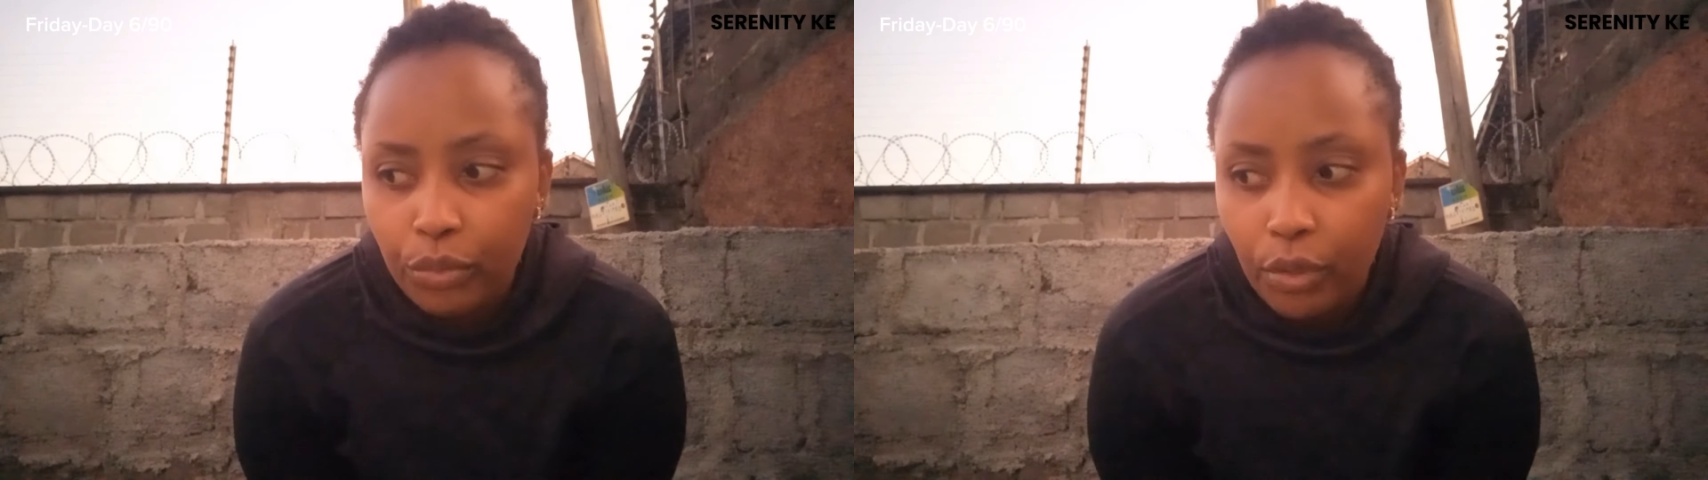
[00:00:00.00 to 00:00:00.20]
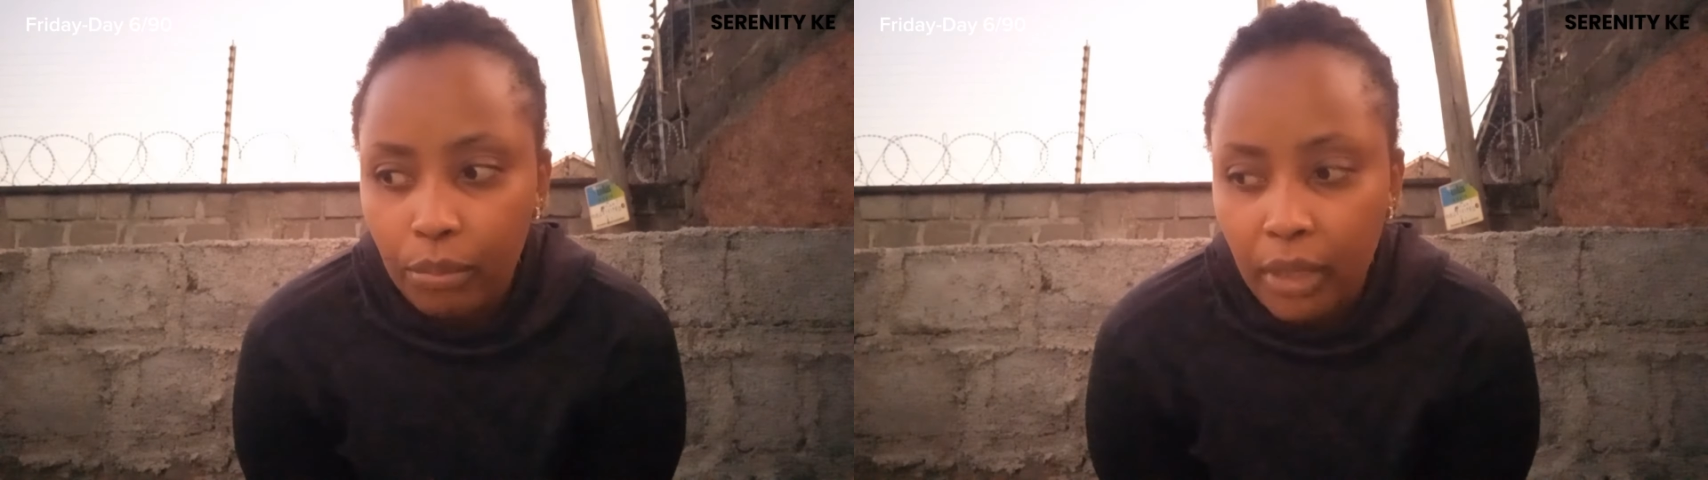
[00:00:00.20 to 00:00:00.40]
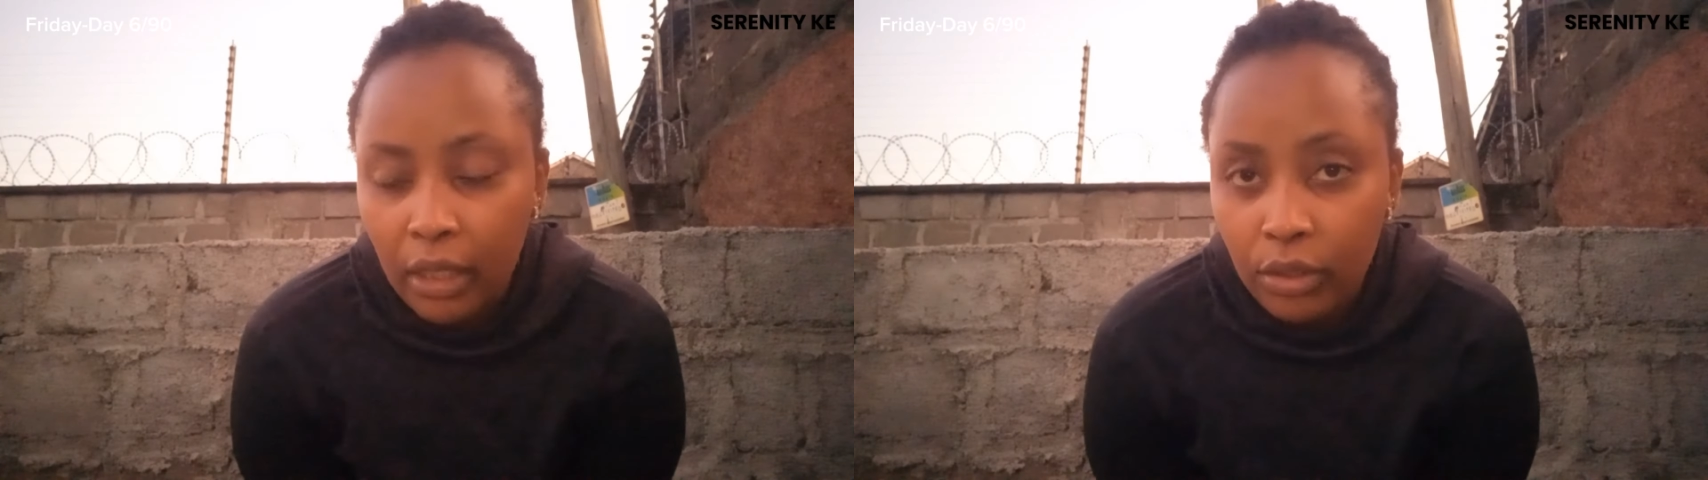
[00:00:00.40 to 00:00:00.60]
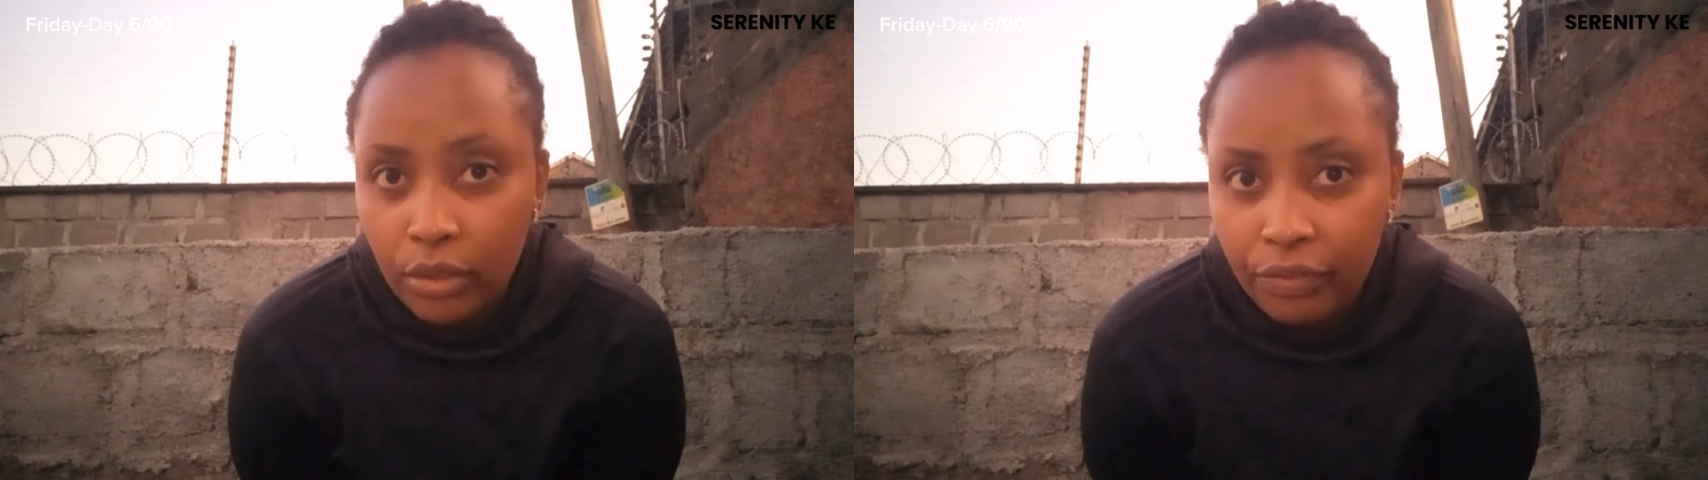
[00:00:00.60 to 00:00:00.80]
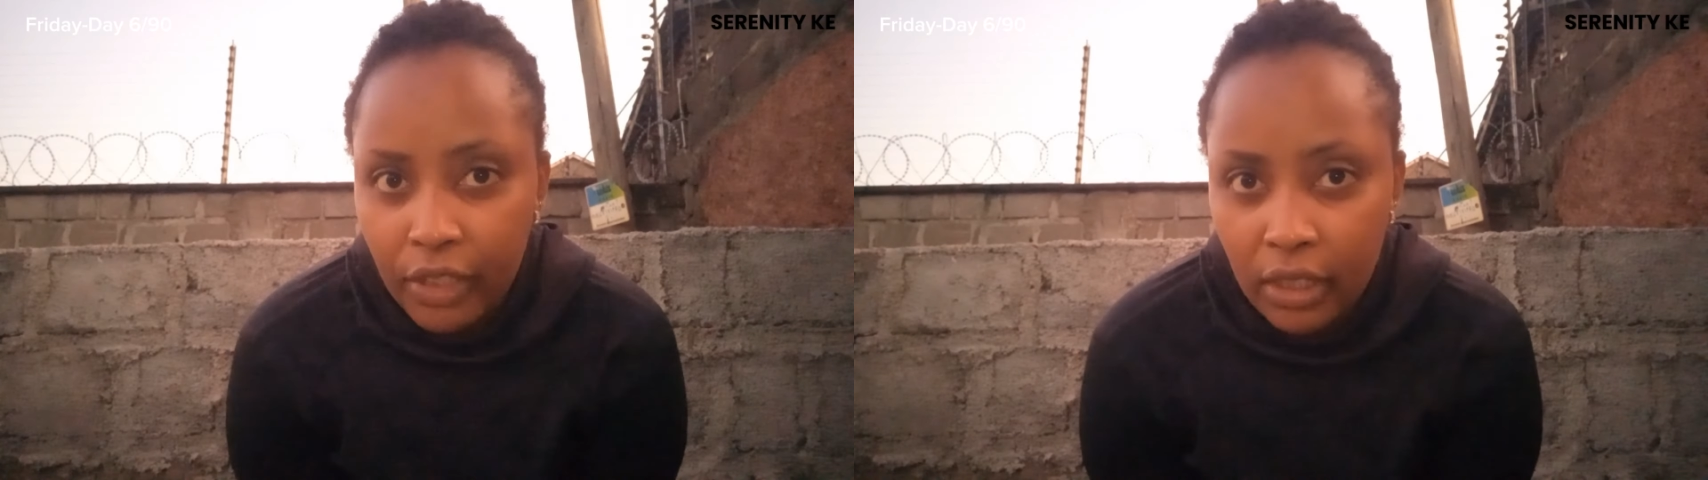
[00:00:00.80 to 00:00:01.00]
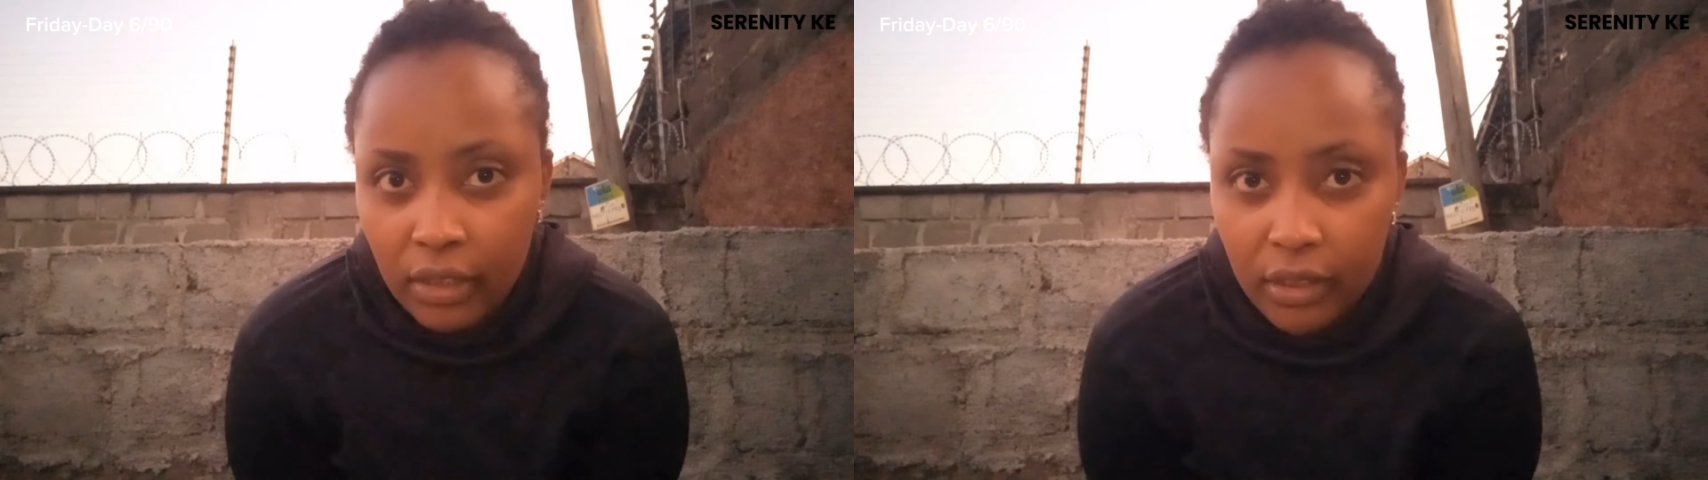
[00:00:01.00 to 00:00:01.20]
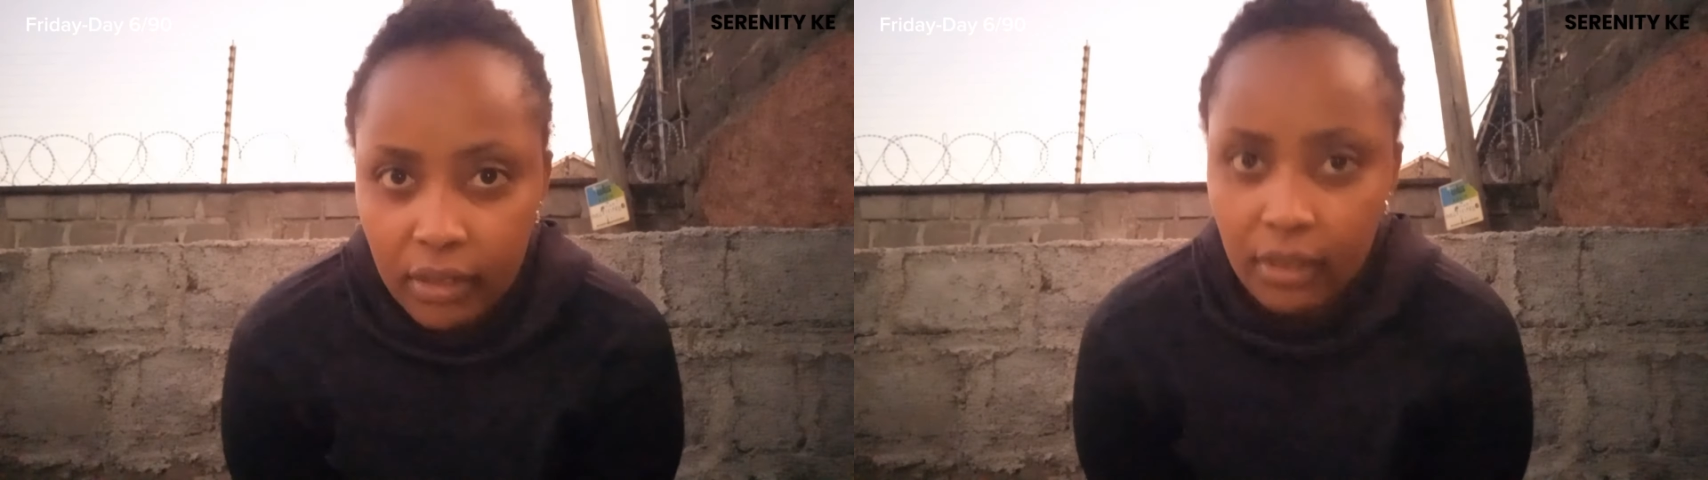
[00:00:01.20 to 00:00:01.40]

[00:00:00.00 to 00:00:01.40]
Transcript: from a lot of things.